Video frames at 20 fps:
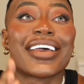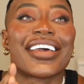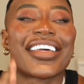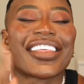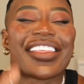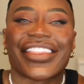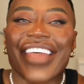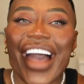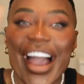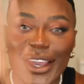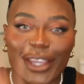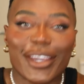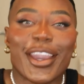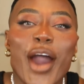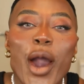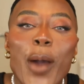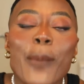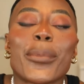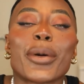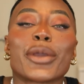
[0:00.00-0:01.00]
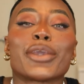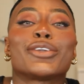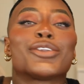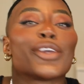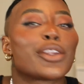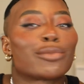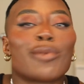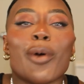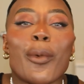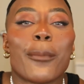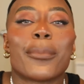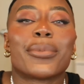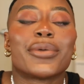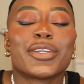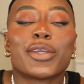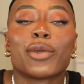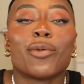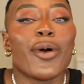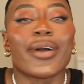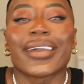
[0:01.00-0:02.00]
that girl, but you just
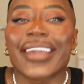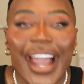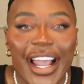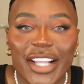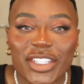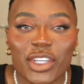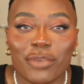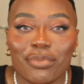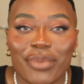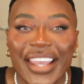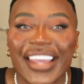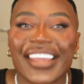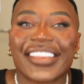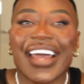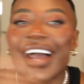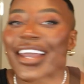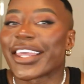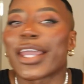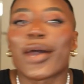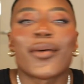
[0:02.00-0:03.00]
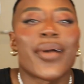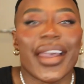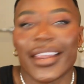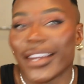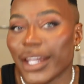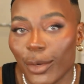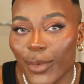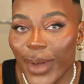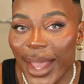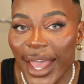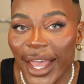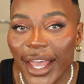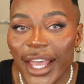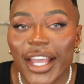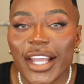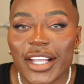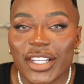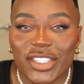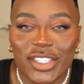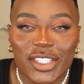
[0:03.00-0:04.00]
won't catch her being that girl anywhere.
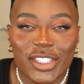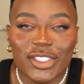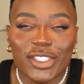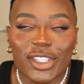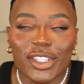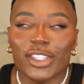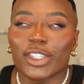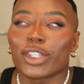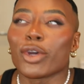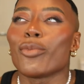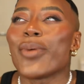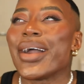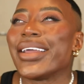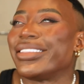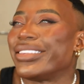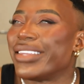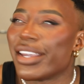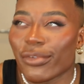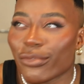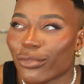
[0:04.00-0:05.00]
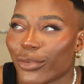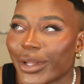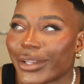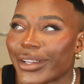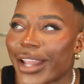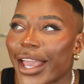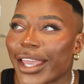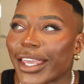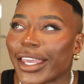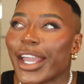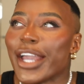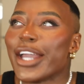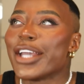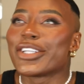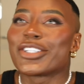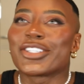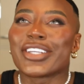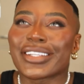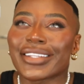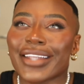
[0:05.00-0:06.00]
She's just somewhere different. Like,
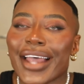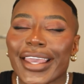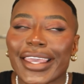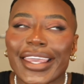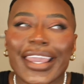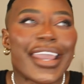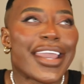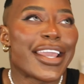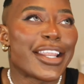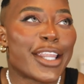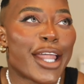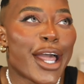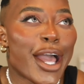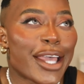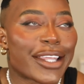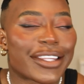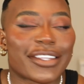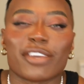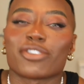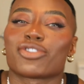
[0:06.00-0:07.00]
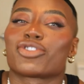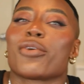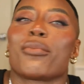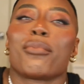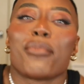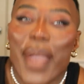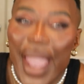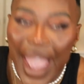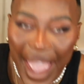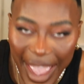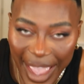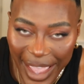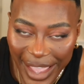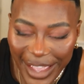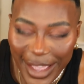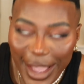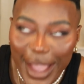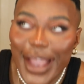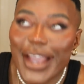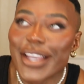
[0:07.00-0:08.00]
she's like in
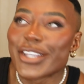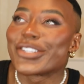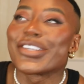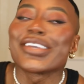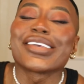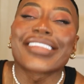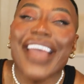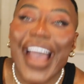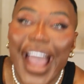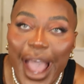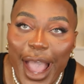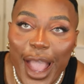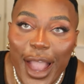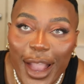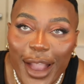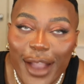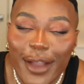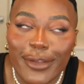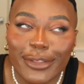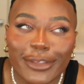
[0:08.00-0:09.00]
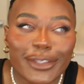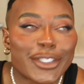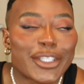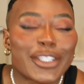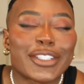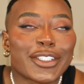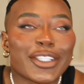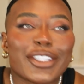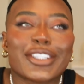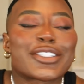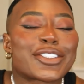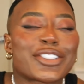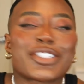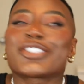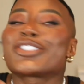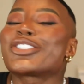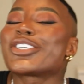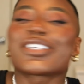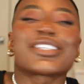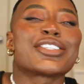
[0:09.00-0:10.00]
Saint-Tropez. She's
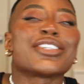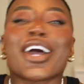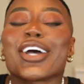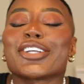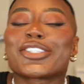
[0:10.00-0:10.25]
just